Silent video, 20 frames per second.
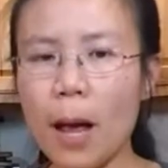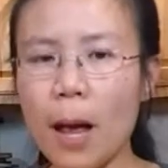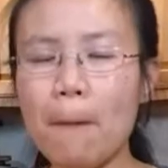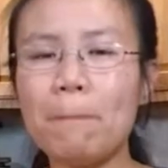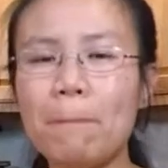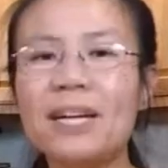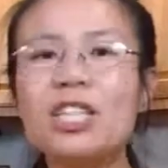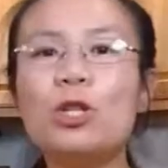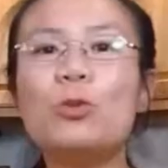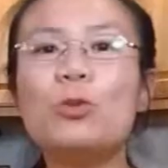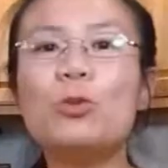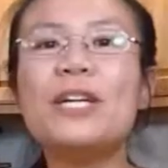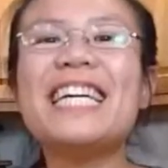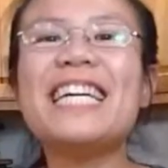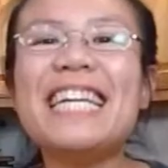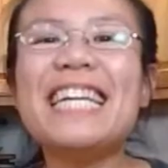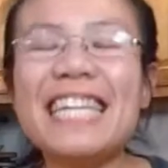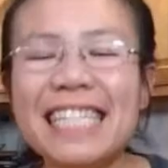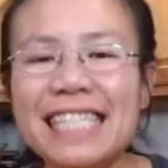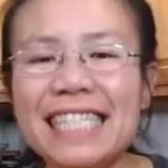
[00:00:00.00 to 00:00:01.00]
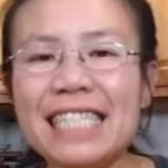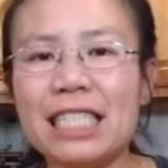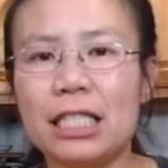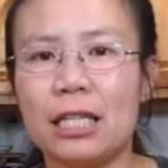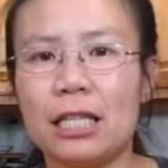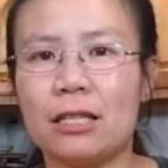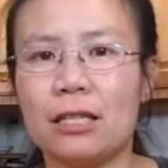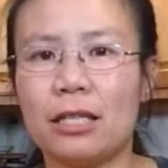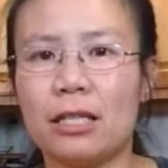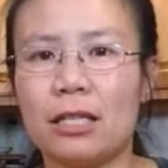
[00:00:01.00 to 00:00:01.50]
But you
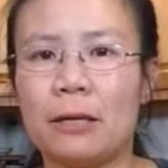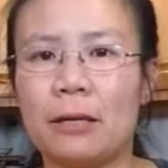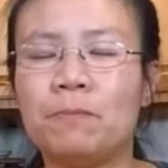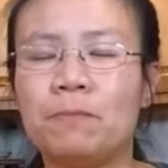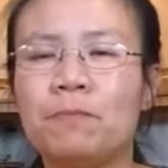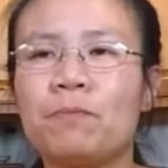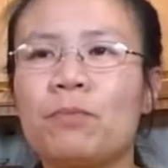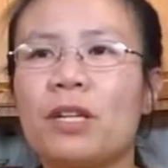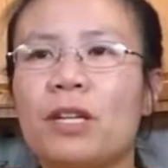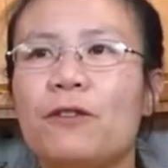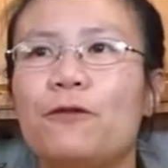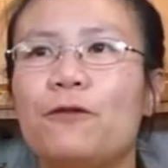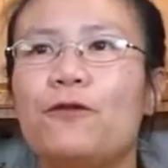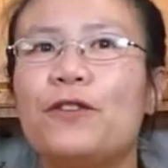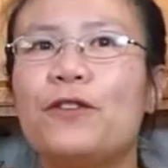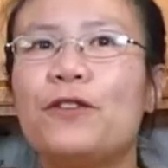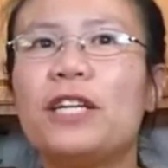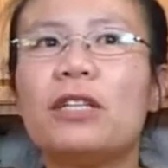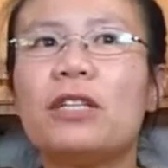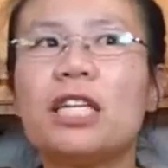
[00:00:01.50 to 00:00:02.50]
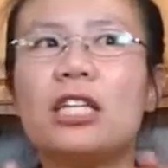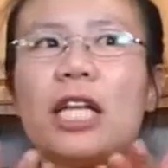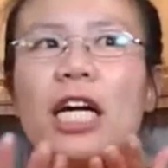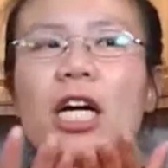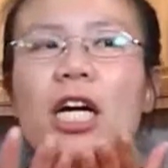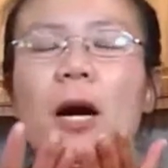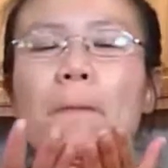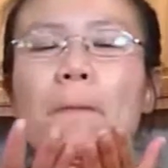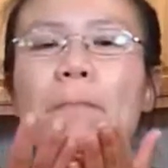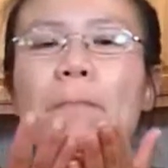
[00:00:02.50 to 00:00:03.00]
instantly feel it like
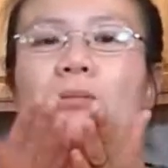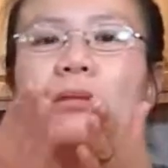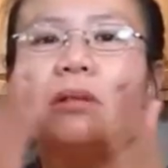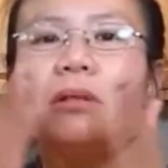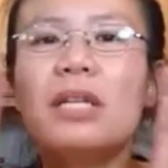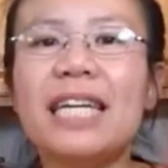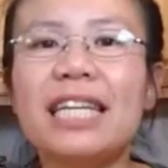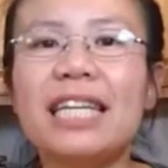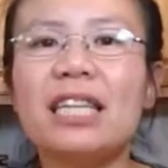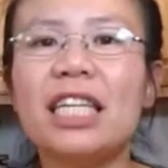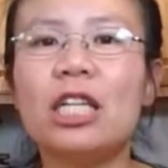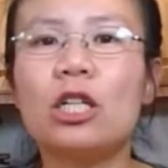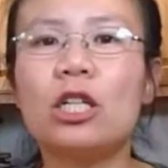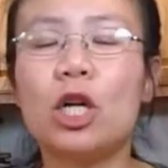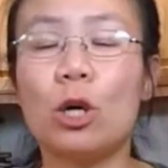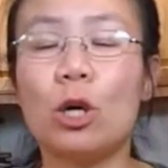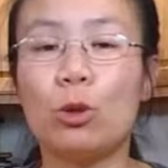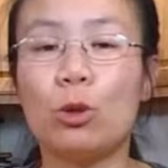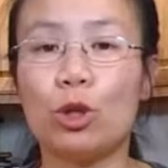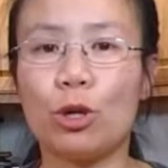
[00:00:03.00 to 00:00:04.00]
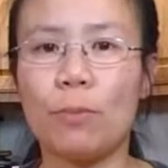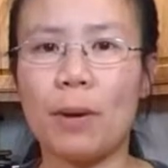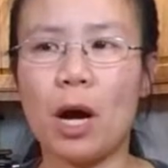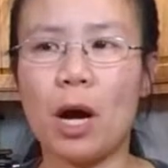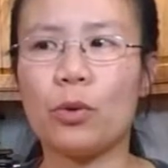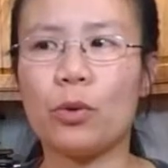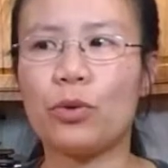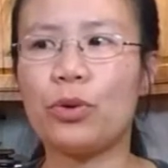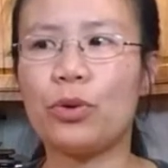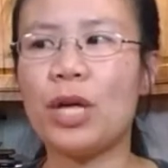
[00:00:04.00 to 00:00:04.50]
completely coat your
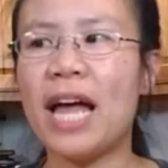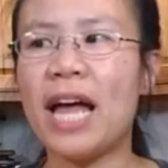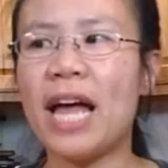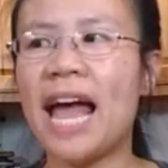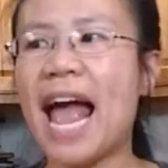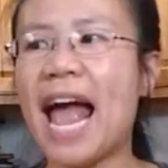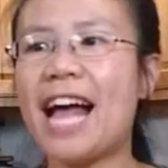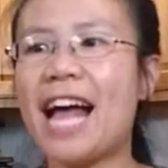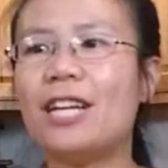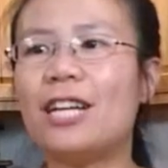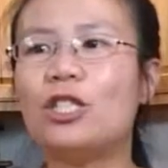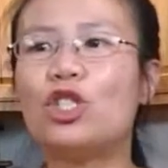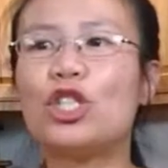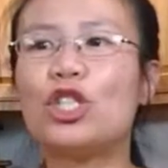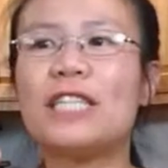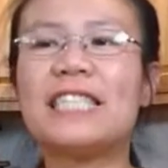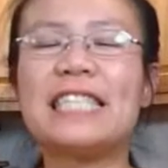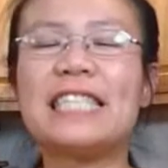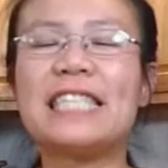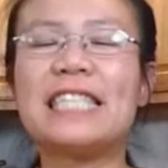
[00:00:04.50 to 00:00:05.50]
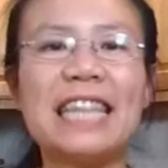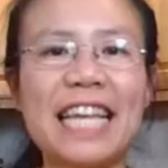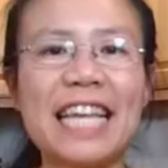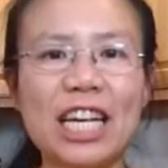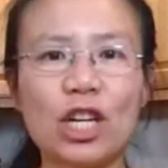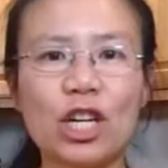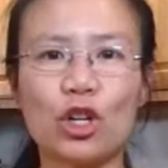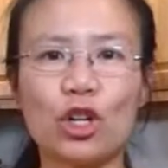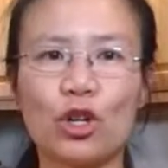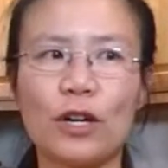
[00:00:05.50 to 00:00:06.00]
mouth and just
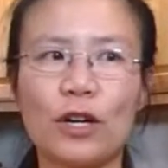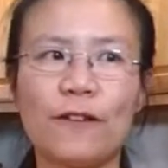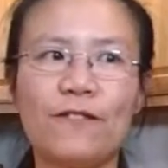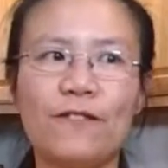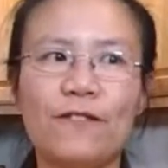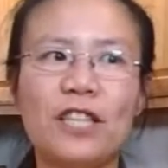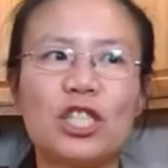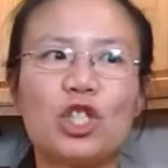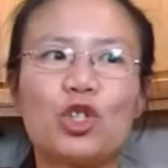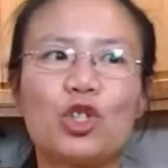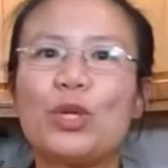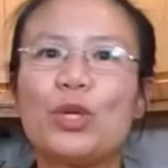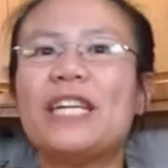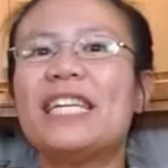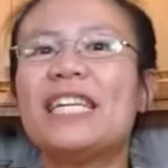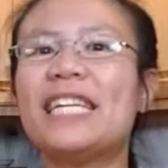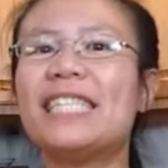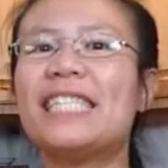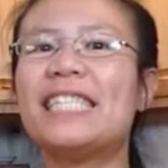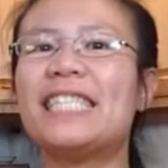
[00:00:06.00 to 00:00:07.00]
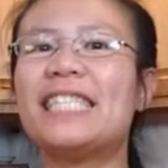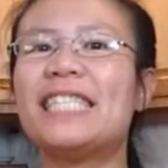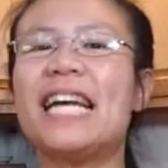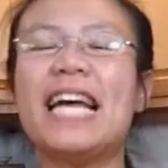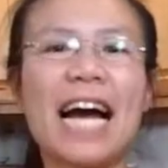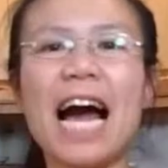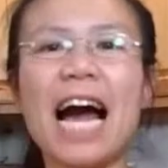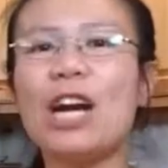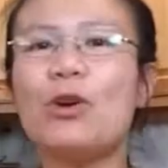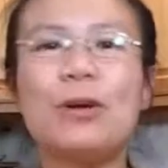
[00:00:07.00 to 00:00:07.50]
linger of this greenness. It
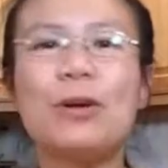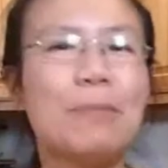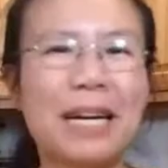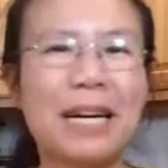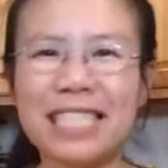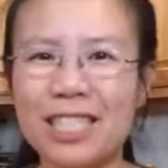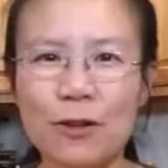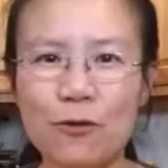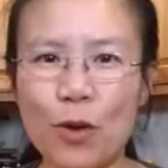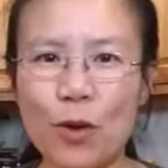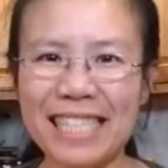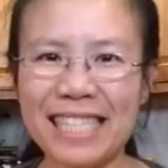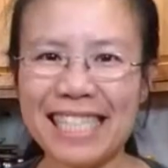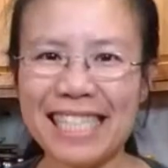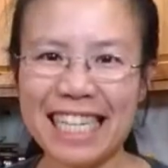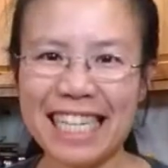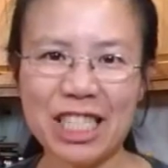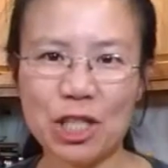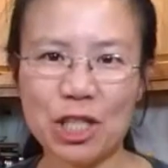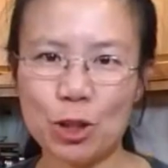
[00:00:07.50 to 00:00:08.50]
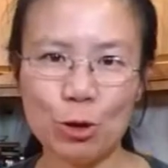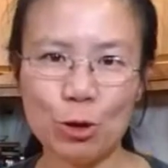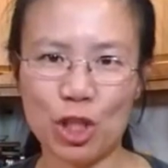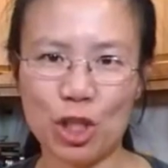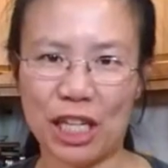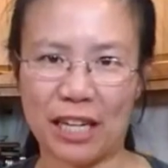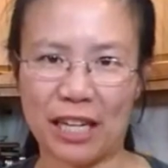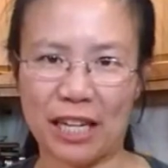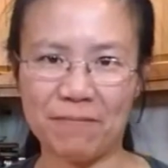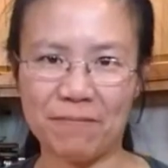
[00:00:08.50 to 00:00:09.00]
kind of reminds you of wanting to eat
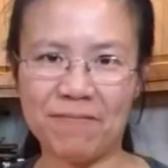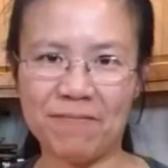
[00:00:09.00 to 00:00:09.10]
sushi.